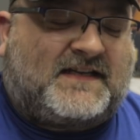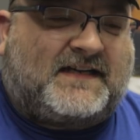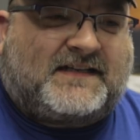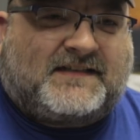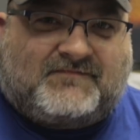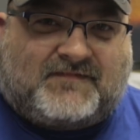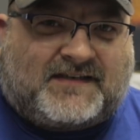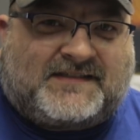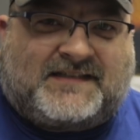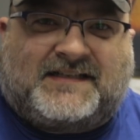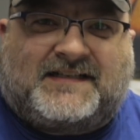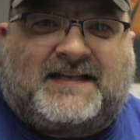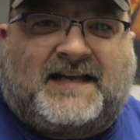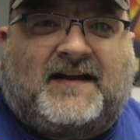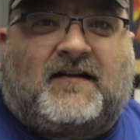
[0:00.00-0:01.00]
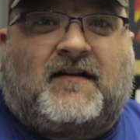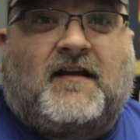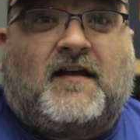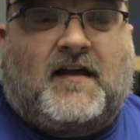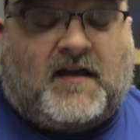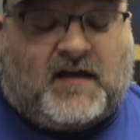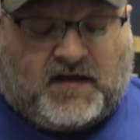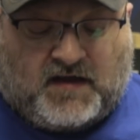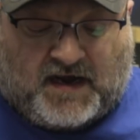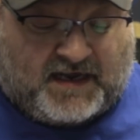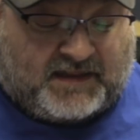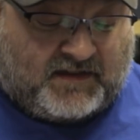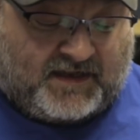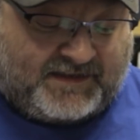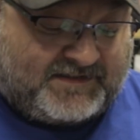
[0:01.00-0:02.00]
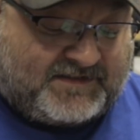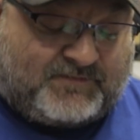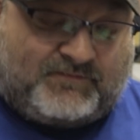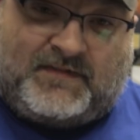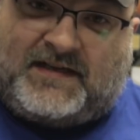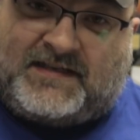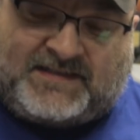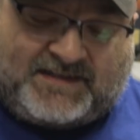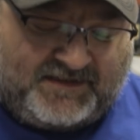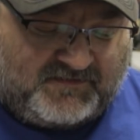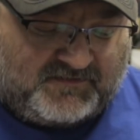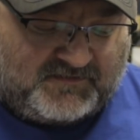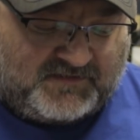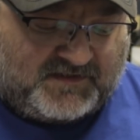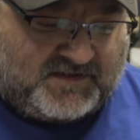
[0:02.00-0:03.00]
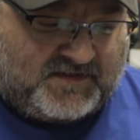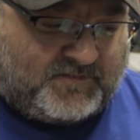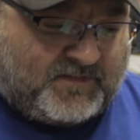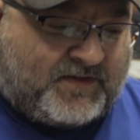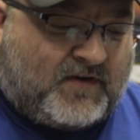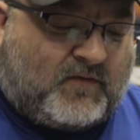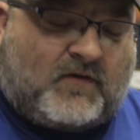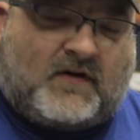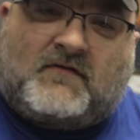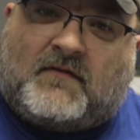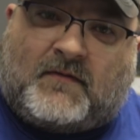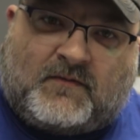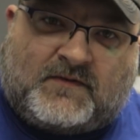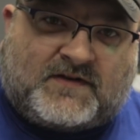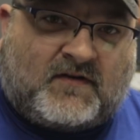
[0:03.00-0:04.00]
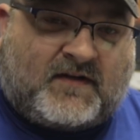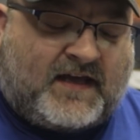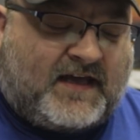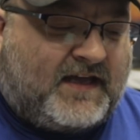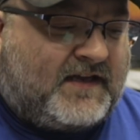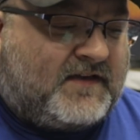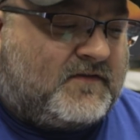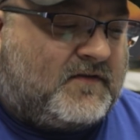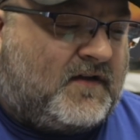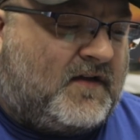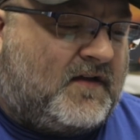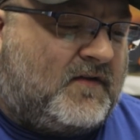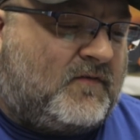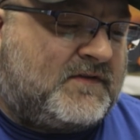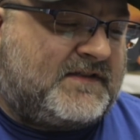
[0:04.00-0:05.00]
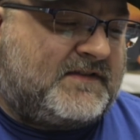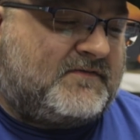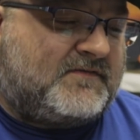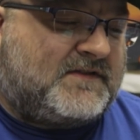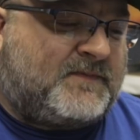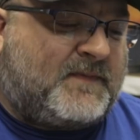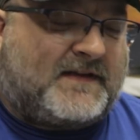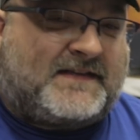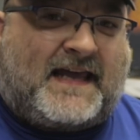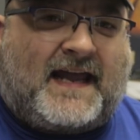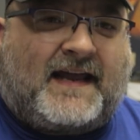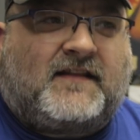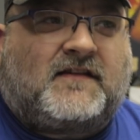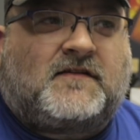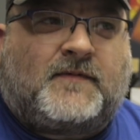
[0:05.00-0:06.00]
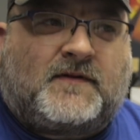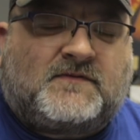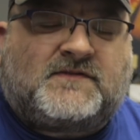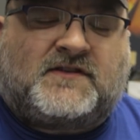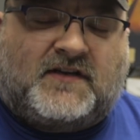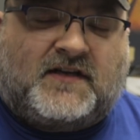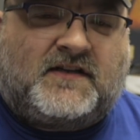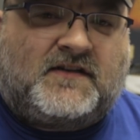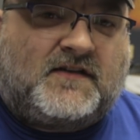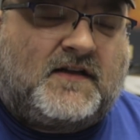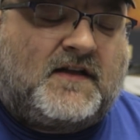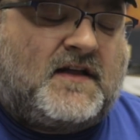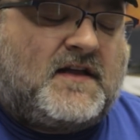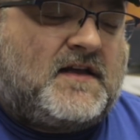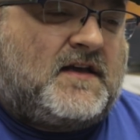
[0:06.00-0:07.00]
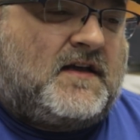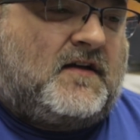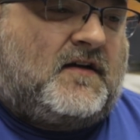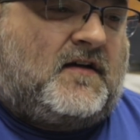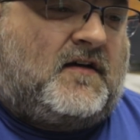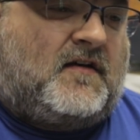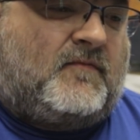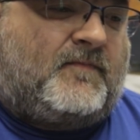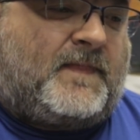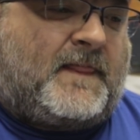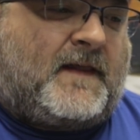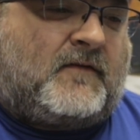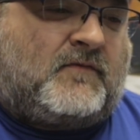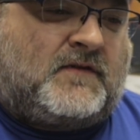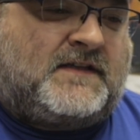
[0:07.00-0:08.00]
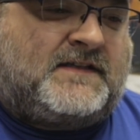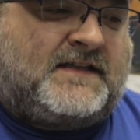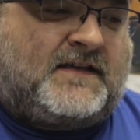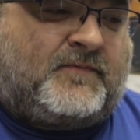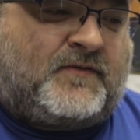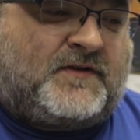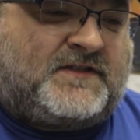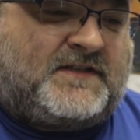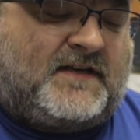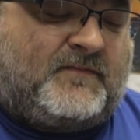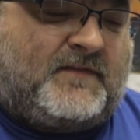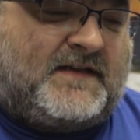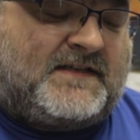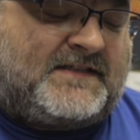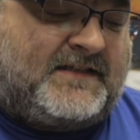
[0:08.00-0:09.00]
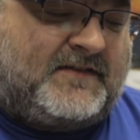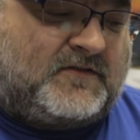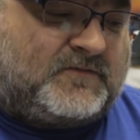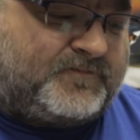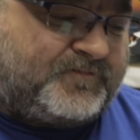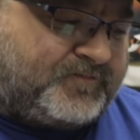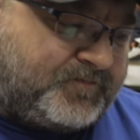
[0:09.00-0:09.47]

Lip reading: I just didn't care. I liked Man of Steel. I thought Wonder Woman was okay. It wasn't spectacular, but it was good. I really did appreciate Man of Steel.